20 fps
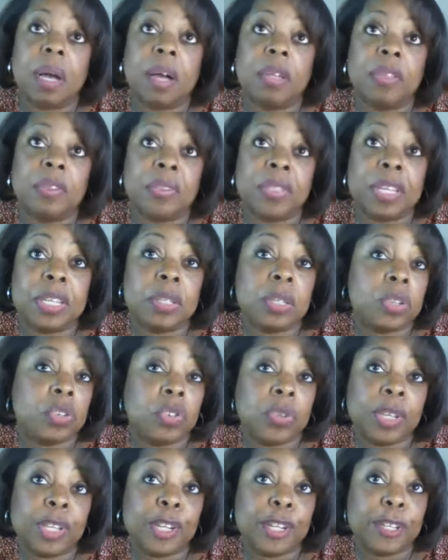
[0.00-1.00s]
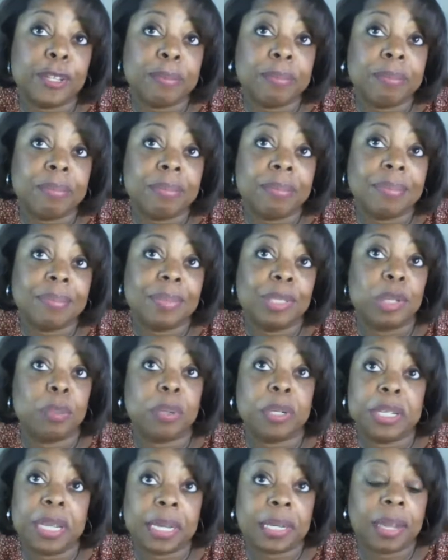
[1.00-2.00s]
Other things that you can do to
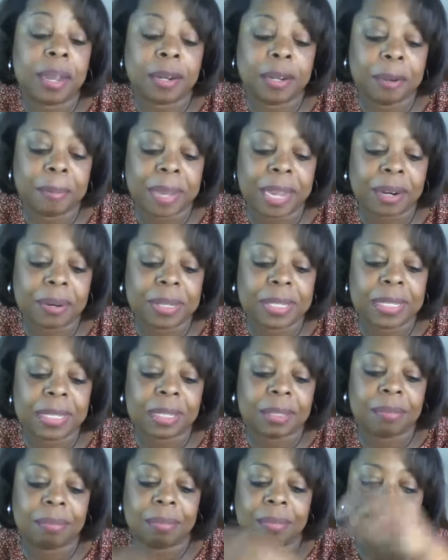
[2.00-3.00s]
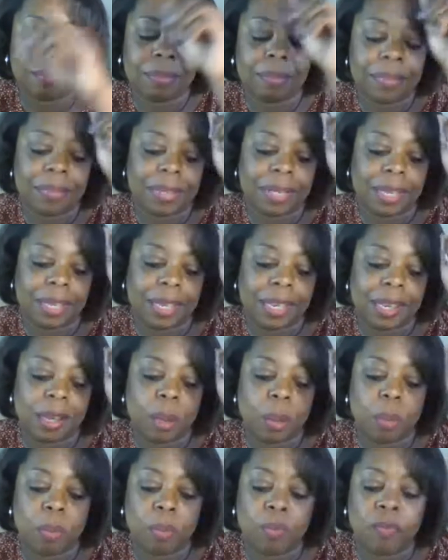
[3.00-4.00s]
protect our democracy:
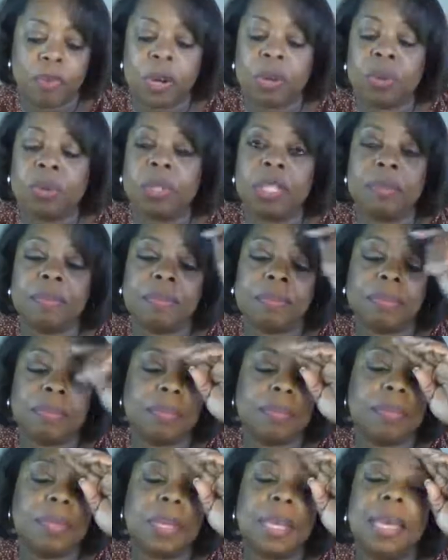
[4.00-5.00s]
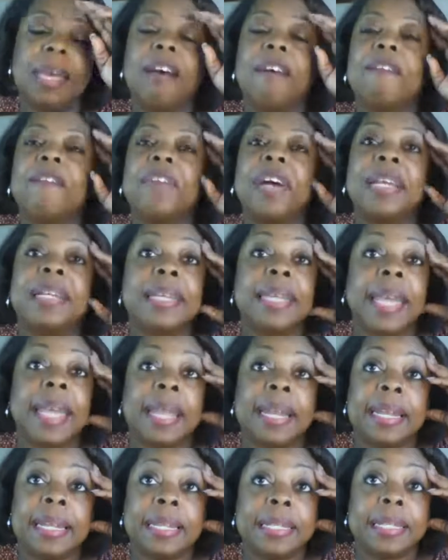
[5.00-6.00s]
vote, find a
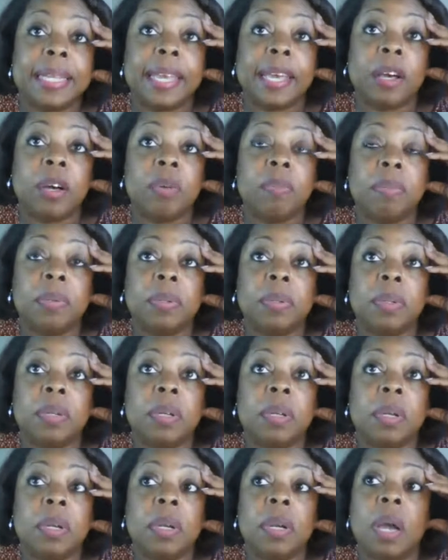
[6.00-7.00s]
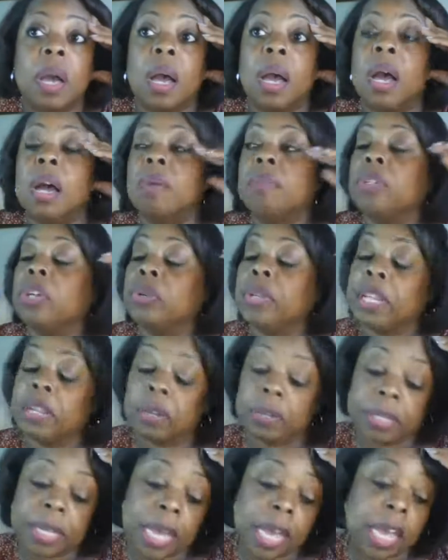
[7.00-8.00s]
candidate to help,
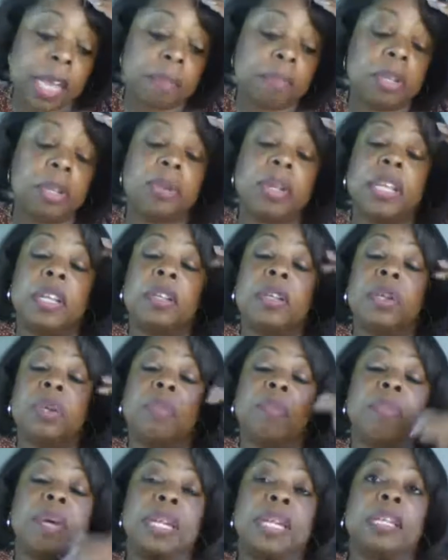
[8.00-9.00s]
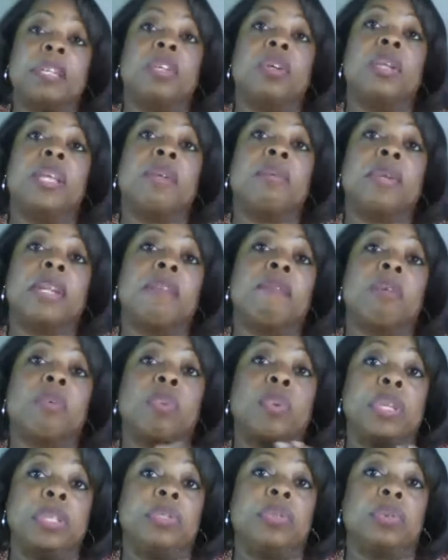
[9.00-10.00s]
donate your time, donate your money, donate whatever
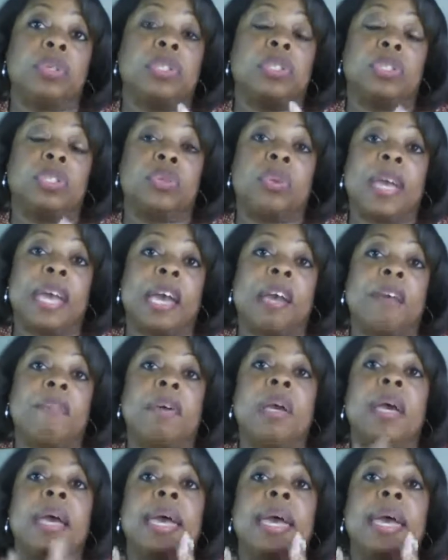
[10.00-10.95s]
resources you have.